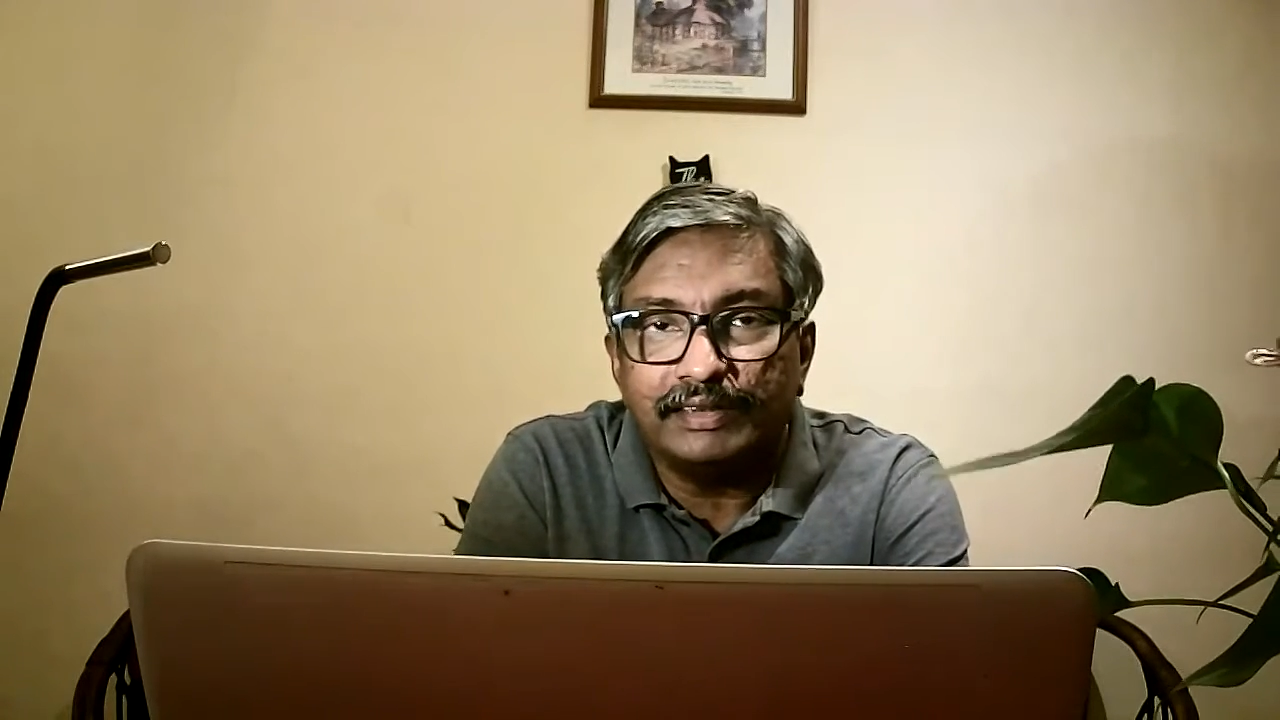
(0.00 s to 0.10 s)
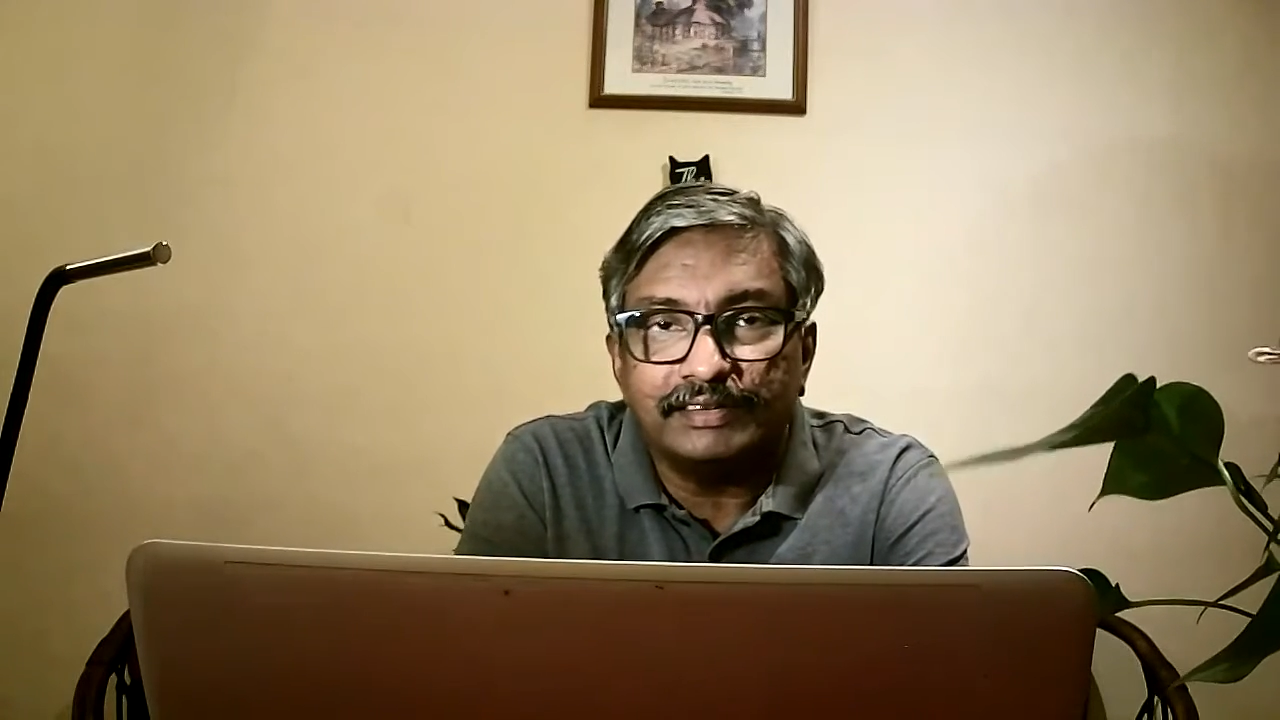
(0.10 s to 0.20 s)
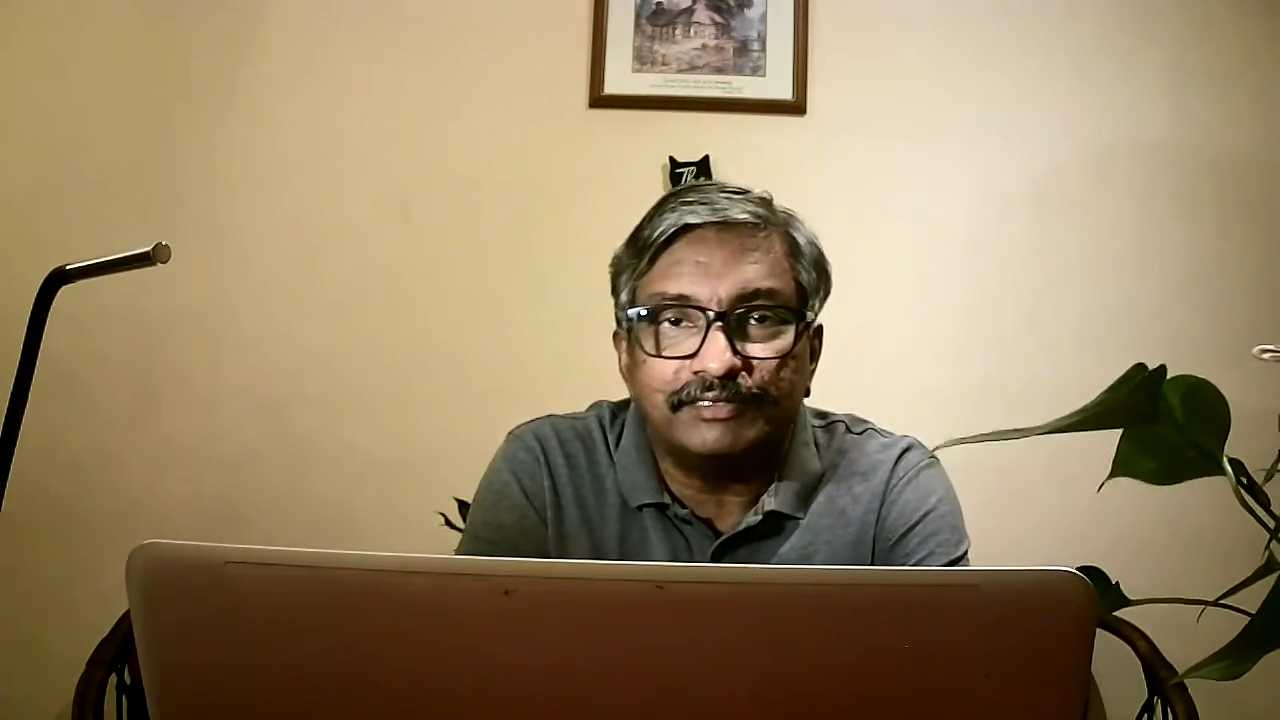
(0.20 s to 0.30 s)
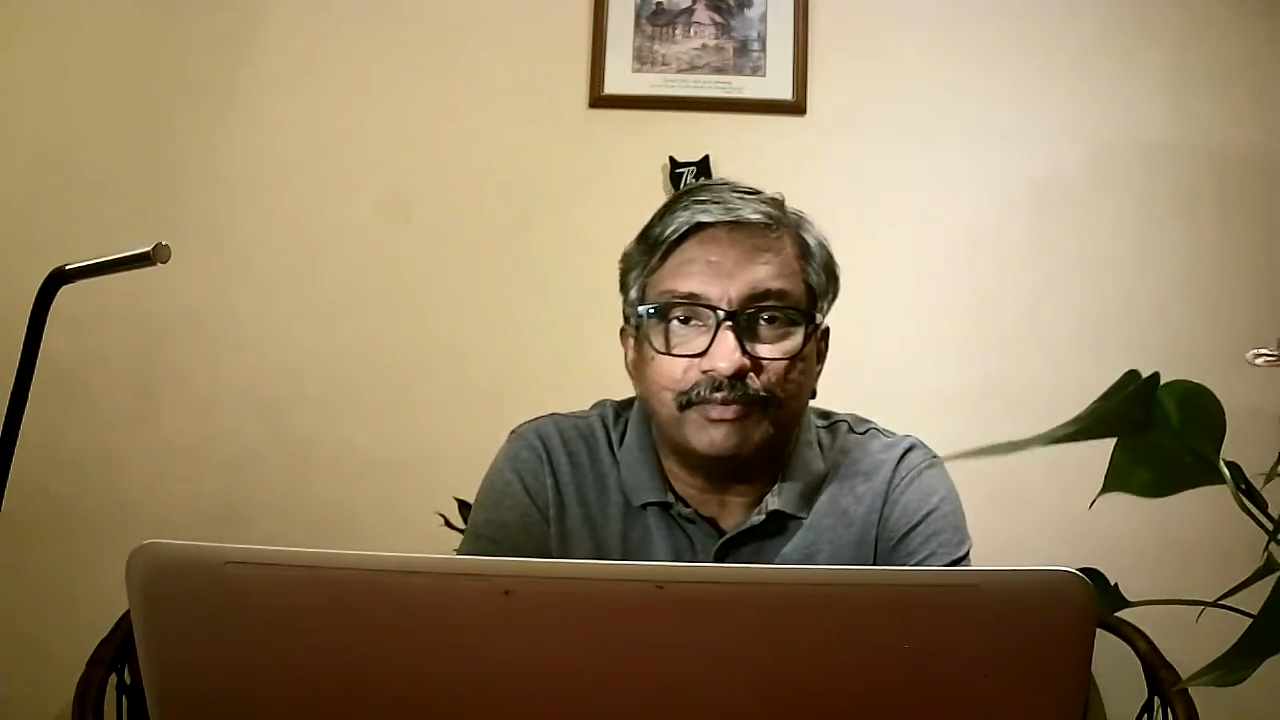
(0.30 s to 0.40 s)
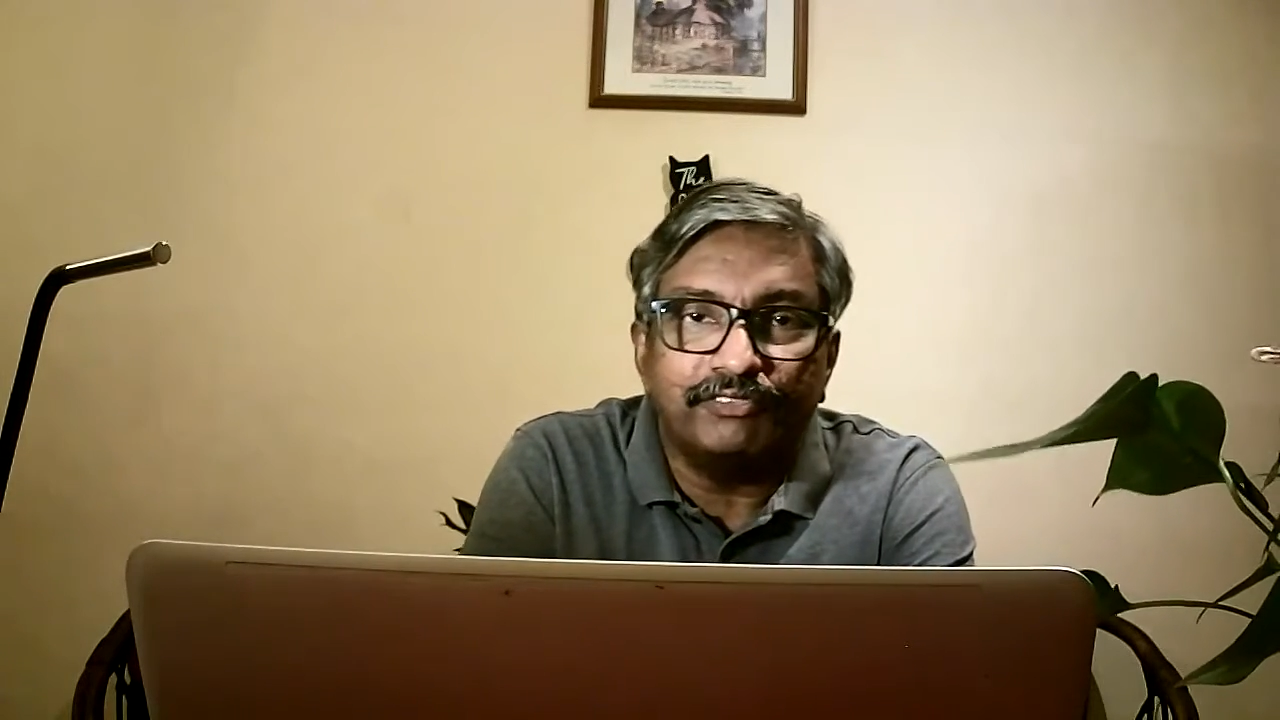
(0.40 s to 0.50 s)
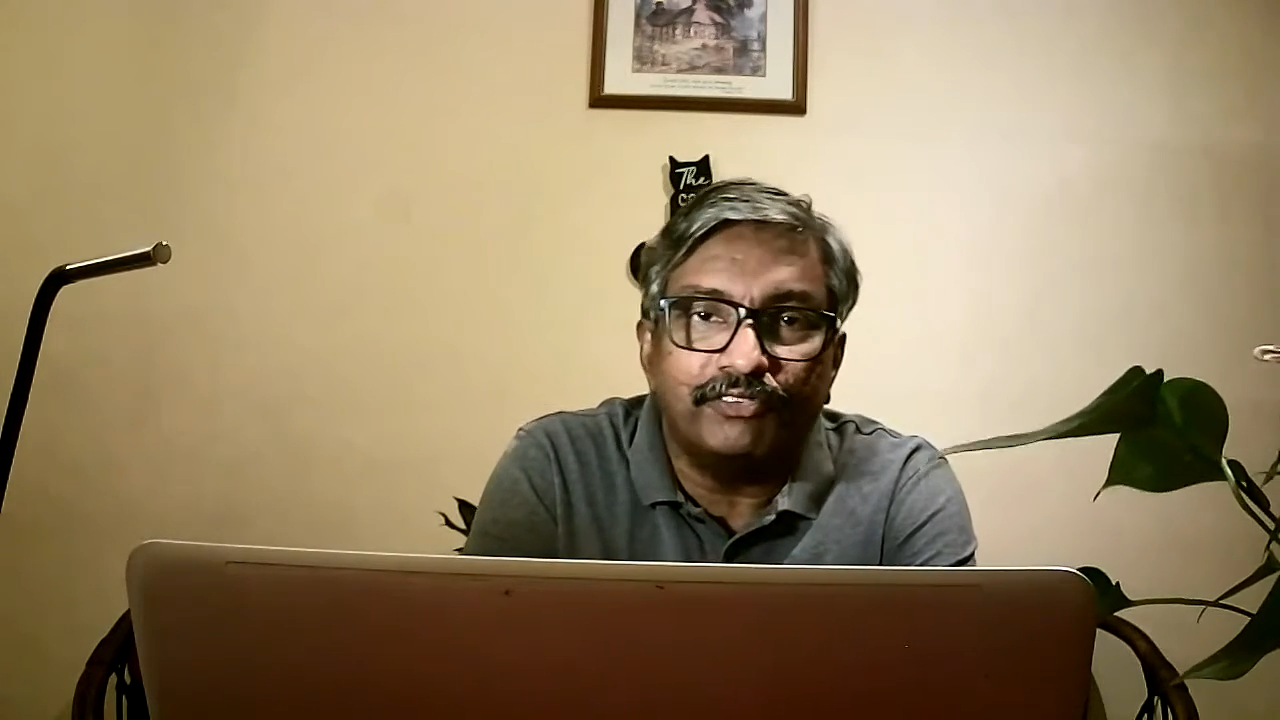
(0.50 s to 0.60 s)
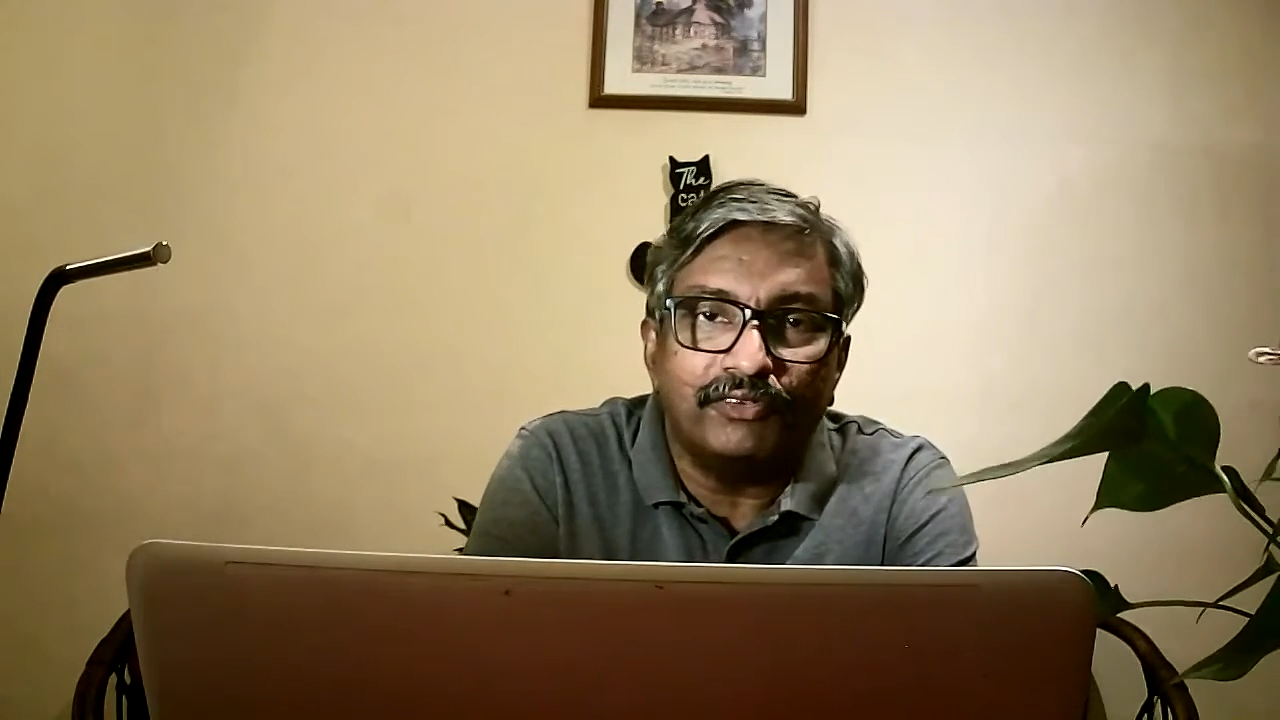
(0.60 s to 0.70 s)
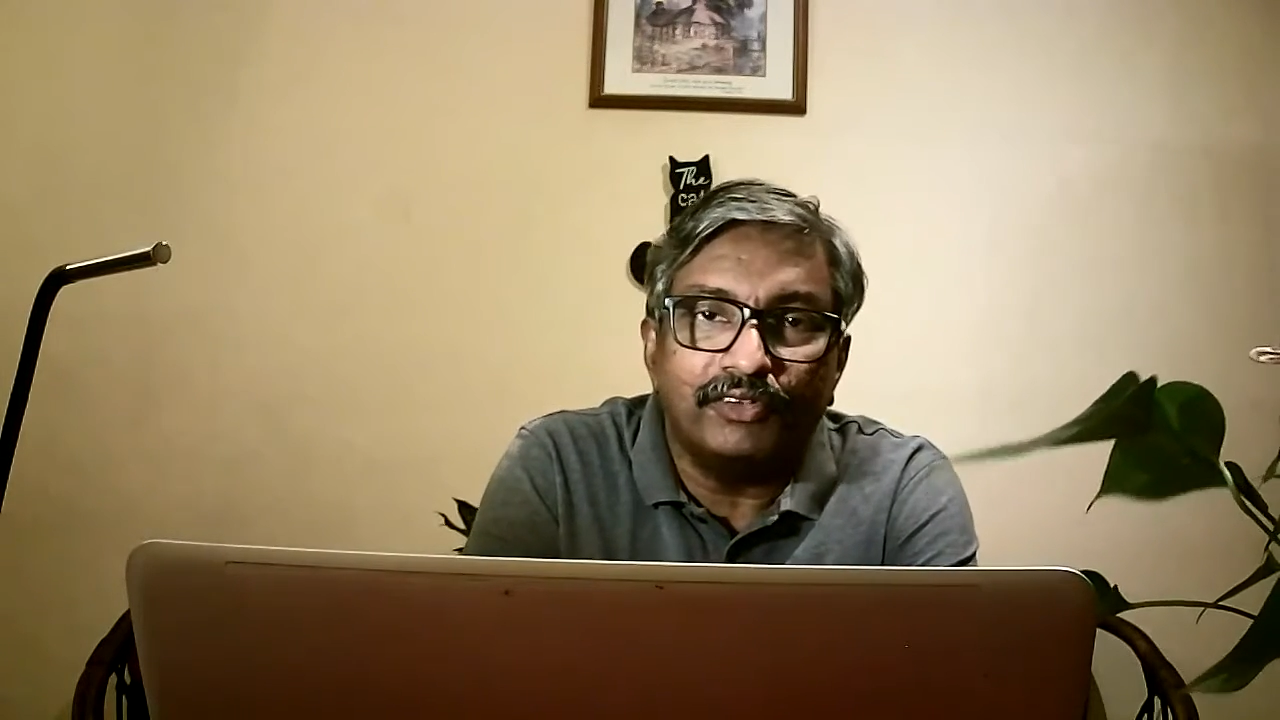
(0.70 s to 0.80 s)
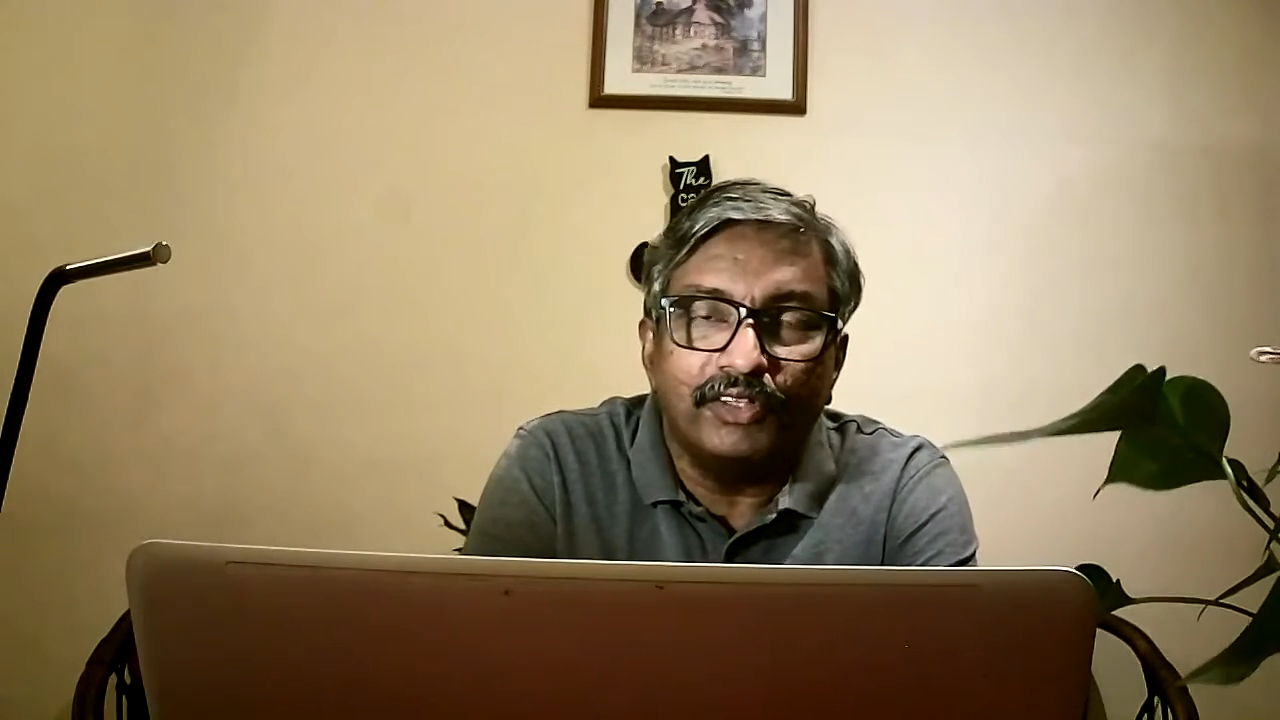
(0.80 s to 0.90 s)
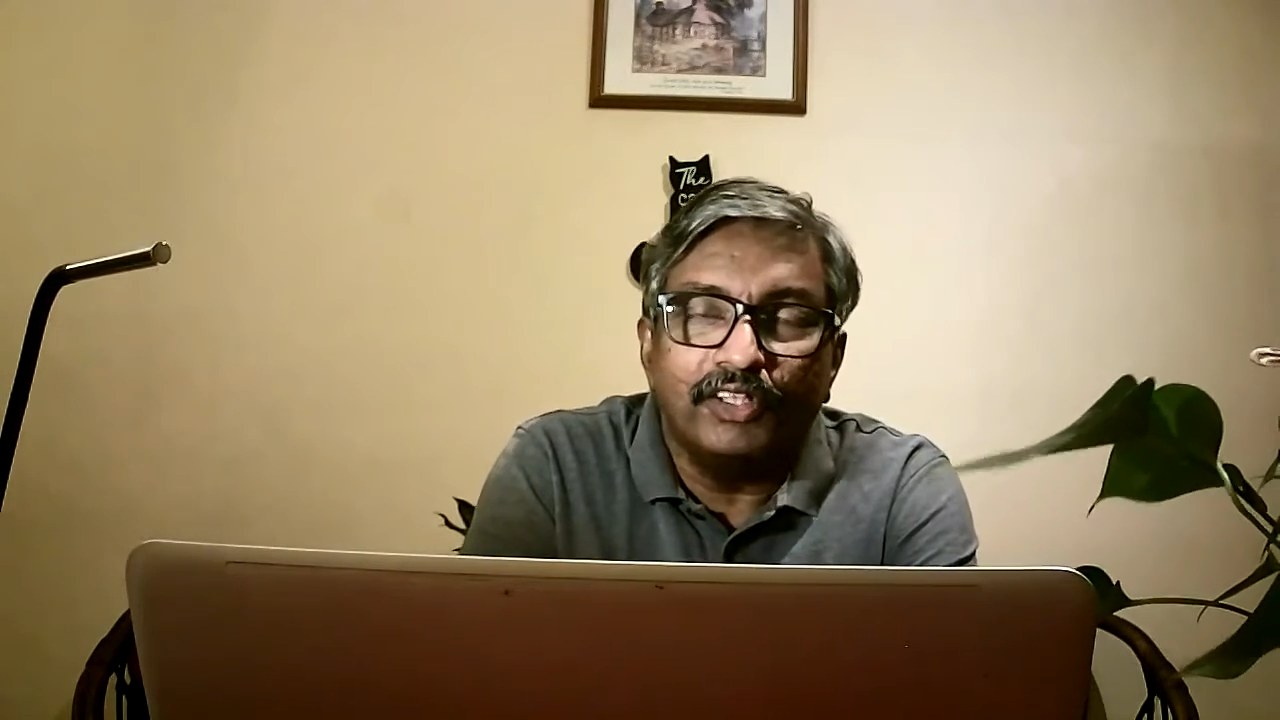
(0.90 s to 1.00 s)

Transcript: years before,